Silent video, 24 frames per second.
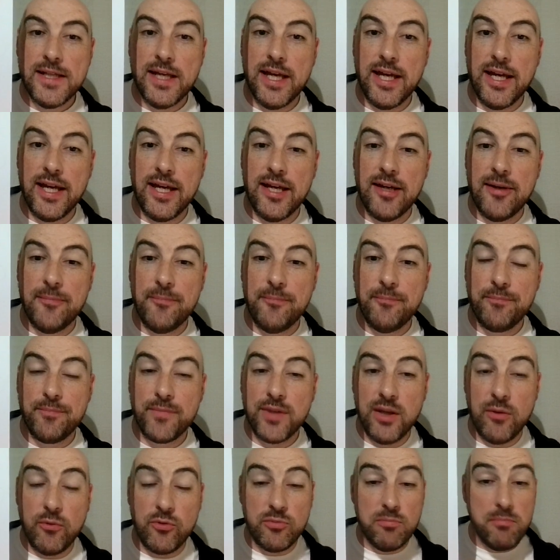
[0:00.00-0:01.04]

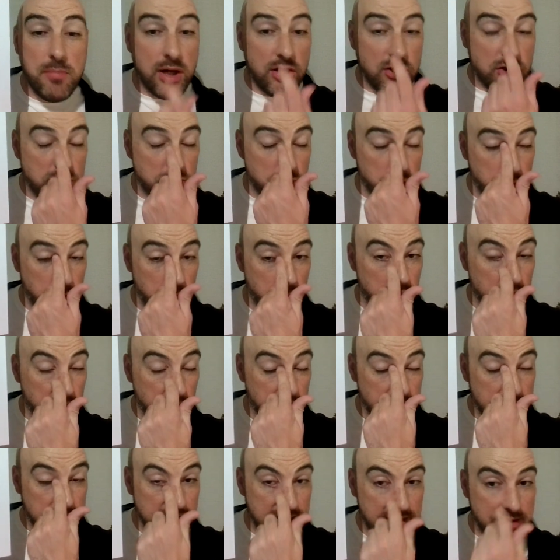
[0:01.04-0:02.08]
It was much shorter
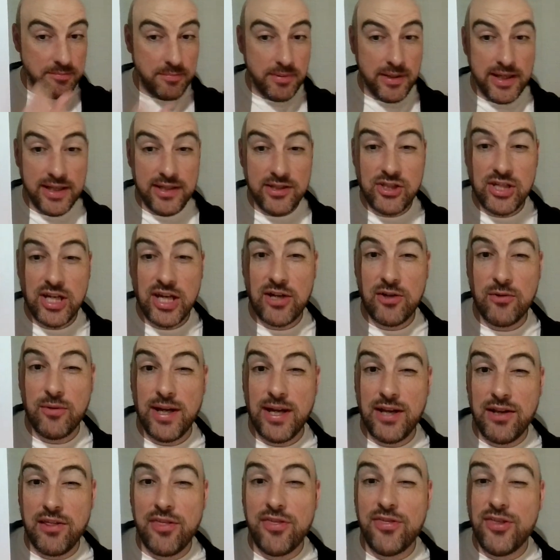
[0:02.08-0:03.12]
price SP. Channel
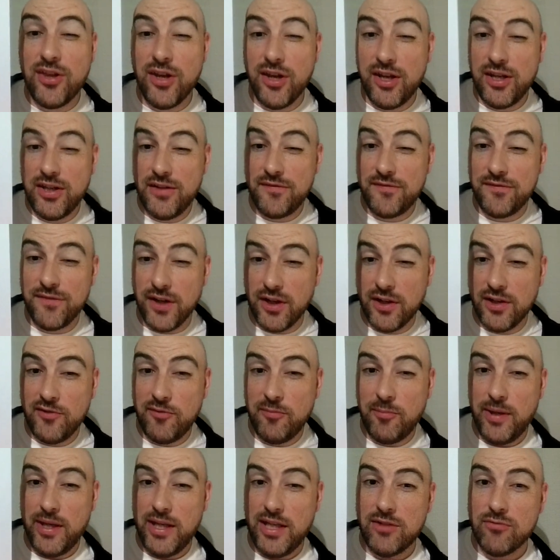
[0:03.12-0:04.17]
had a
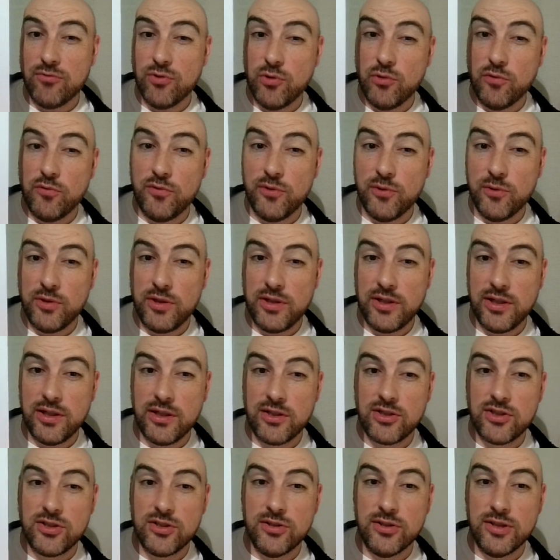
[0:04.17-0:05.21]
35p rule 4
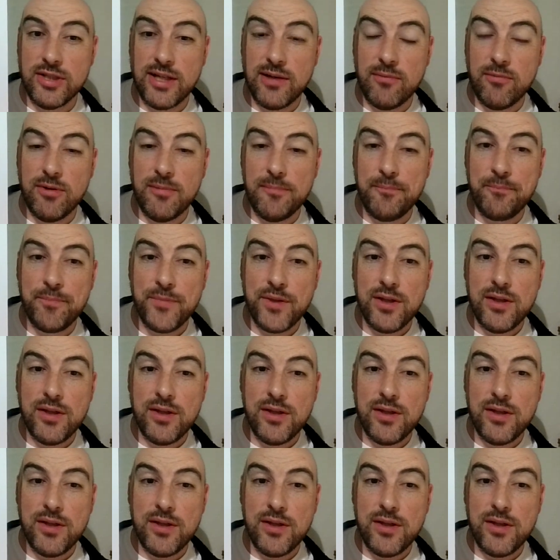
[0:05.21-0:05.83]
deduction on that one.